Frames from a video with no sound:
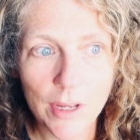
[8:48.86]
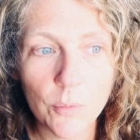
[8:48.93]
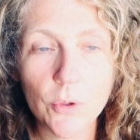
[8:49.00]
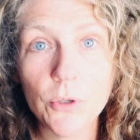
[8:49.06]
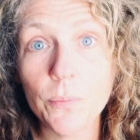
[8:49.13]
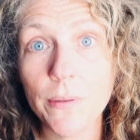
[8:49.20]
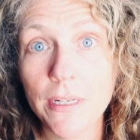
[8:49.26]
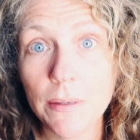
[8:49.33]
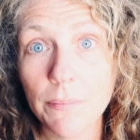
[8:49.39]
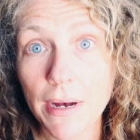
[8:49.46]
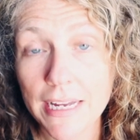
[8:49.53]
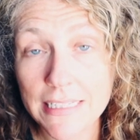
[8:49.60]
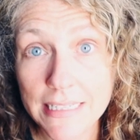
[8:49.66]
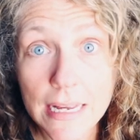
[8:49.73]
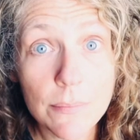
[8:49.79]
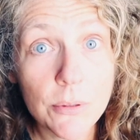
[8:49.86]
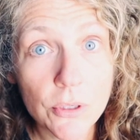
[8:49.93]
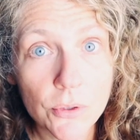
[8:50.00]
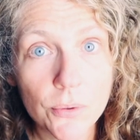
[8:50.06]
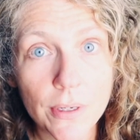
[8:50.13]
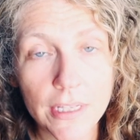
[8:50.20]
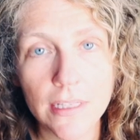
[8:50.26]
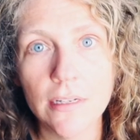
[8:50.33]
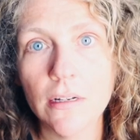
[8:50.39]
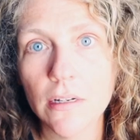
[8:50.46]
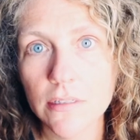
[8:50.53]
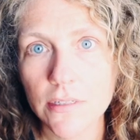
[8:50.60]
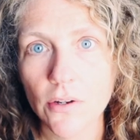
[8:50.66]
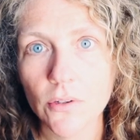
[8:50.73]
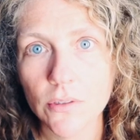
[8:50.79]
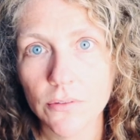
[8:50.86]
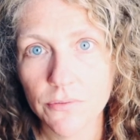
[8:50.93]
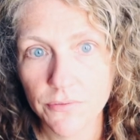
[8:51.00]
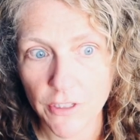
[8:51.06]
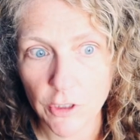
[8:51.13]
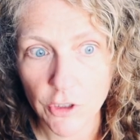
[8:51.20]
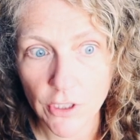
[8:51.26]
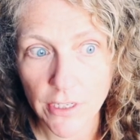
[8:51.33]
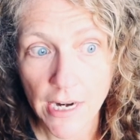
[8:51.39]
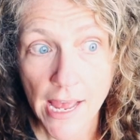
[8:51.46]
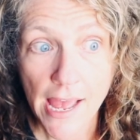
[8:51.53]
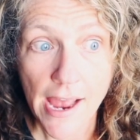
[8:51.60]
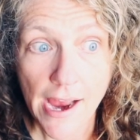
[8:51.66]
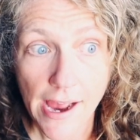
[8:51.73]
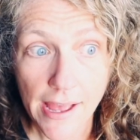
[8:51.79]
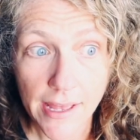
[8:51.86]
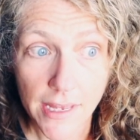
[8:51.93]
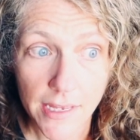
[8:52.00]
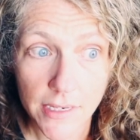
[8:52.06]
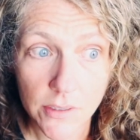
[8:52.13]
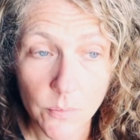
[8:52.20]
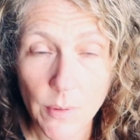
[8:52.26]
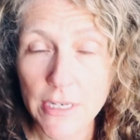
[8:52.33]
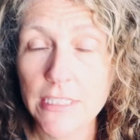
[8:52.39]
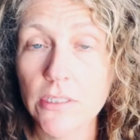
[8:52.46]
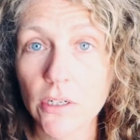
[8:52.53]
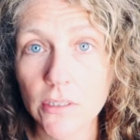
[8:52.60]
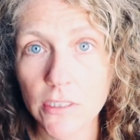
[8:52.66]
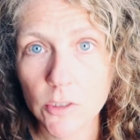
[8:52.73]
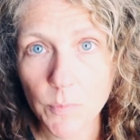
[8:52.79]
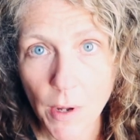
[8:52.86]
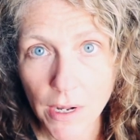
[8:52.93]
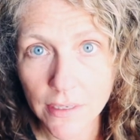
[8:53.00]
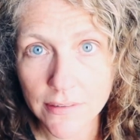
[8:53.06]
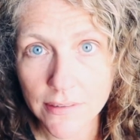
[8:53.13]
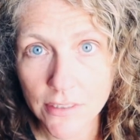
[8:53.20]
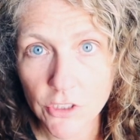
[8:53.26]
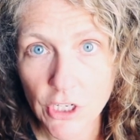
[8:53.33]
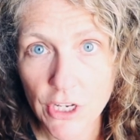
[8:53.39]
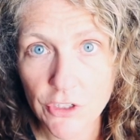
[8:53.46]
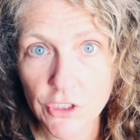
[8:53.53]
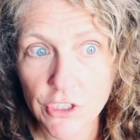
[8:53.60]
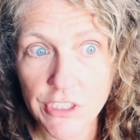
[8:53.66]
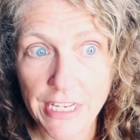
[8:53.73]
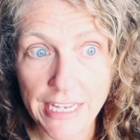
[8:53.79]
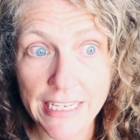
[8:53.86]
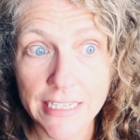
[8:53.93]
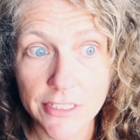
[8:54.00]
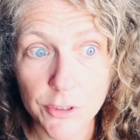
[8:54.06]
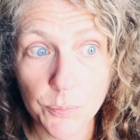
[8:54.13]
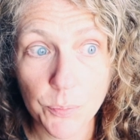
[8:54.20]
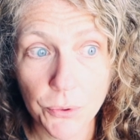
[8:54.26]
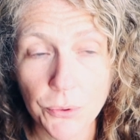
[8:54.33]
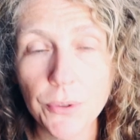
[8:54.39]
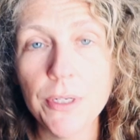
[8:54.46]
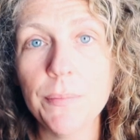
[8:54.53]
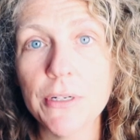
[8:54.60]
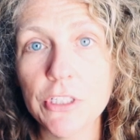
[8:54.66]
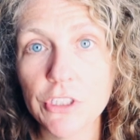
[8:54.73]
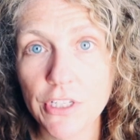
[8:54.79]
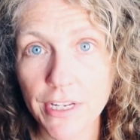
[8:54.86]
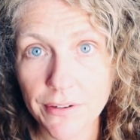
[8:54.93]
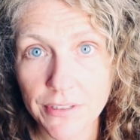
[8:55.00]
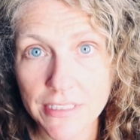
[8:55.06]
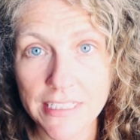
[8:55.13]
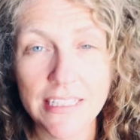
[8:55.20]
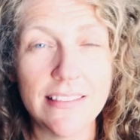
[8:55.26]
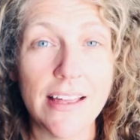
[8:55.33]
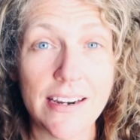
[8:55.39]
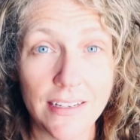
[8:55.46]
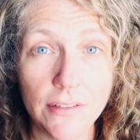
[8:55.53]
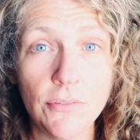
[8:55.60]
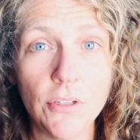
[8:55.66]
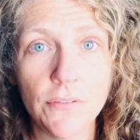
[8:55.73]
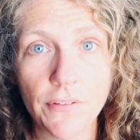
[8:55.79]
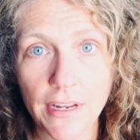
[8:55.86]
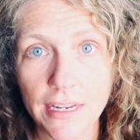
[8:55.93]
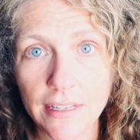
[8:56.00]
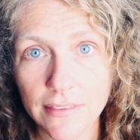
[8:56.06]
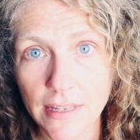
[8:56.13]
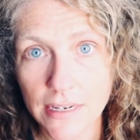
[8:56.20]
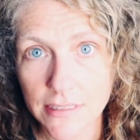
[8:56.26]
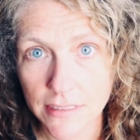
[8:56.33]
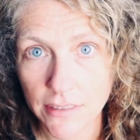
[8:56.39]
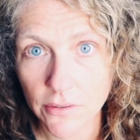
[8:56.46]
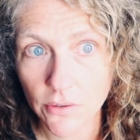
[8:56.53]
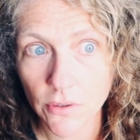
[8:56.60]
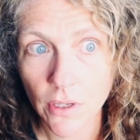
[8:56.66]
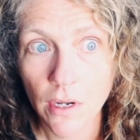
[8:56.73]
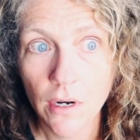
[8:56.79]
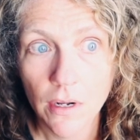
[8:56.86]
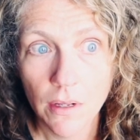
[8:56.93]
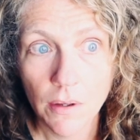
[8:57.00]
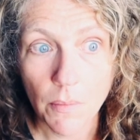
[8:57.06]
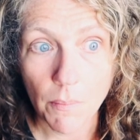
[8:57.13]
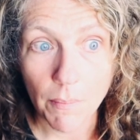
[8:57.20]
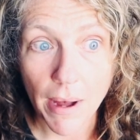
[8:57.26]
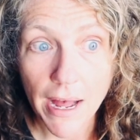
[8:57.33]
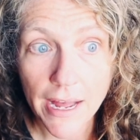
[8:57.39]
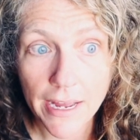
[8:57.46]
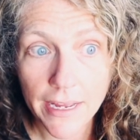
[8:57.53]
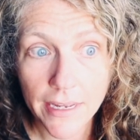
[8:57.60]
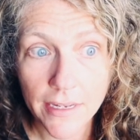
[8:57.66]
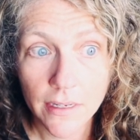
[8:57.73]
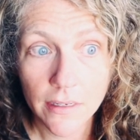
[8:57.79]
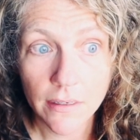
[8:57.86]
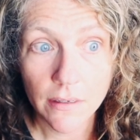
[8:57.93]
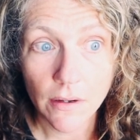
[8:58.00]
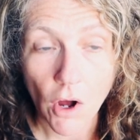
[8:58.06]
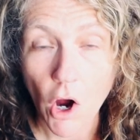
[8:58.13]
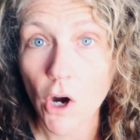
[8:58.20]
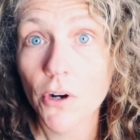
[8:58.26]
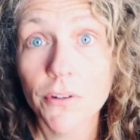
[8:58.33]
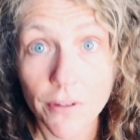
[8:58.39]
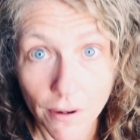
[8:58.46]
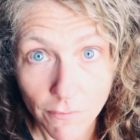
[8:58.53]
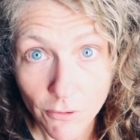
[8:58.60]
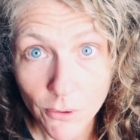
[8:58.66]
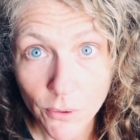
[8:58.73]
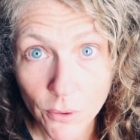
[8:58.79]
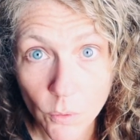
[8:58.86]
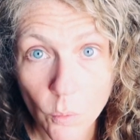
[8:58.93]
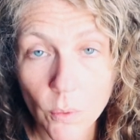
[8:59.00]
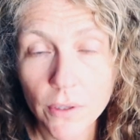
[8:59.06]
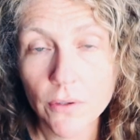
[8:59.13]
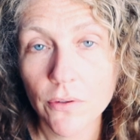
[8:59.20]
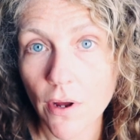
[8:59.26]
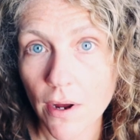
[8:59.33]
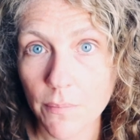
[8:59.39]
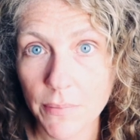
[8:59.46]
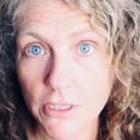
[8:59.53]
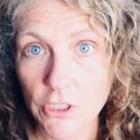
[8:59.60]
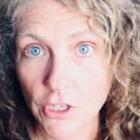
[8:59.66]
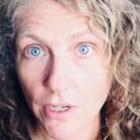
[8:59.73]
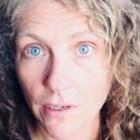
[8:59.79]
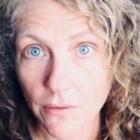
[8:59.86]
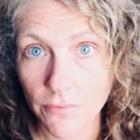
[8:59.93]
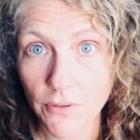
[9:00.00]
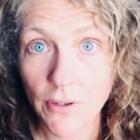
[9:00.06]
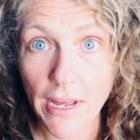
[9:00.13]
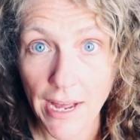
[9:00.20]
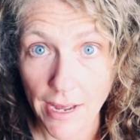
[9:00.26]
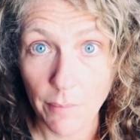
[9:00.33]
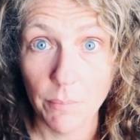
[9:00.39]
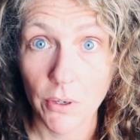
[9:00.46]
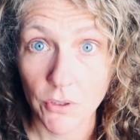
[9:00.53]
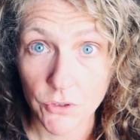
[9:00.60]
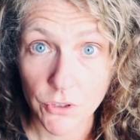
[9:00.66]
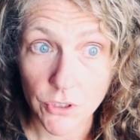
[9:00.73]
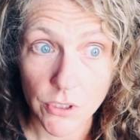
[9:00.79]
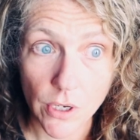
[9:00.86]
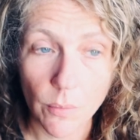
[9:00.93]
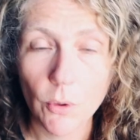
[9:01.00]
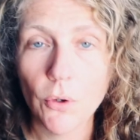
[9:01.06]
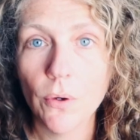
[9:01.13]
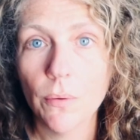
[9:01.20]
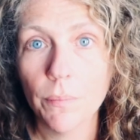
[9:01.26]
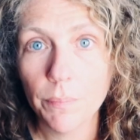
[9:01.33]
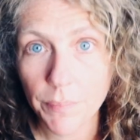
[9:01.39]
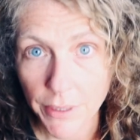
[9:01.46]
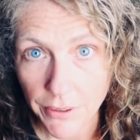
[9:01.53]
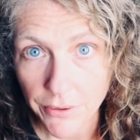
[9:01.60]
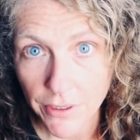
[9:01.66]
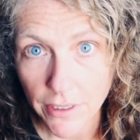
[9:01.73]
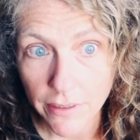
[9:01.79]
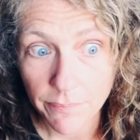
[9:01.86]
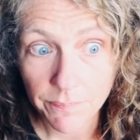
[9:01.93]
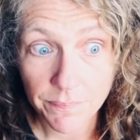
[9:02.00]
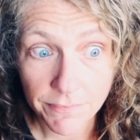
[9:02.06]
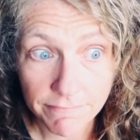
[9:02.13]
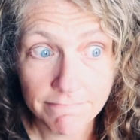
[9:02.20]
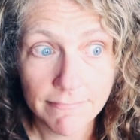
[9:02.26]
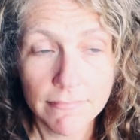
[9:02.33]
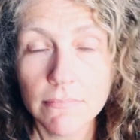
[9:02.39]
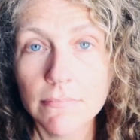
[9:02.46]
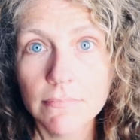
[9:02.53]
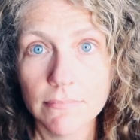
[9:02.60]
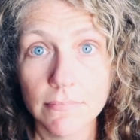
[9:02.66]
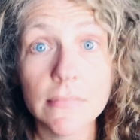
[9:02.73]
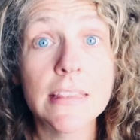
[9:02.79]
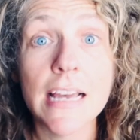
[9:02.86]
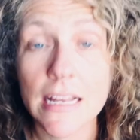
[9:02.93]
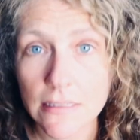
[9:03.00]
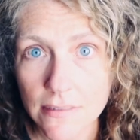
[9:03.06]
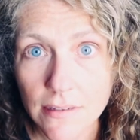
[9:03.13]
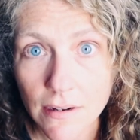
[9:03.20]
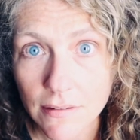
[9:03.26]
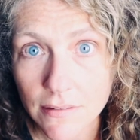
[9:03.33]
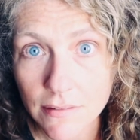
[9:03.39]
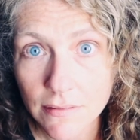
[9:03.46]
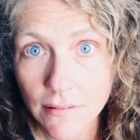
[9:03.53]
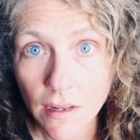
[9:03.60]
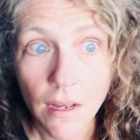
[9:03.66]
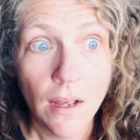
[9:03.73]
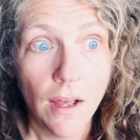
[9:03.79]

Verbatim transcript: it will be my debut in adult fiction. And based on these policy changes, it is pretty much guaranteed that even if I get that deal, my hardcover will not be shelved at Barnes & Noble, period. That sucks.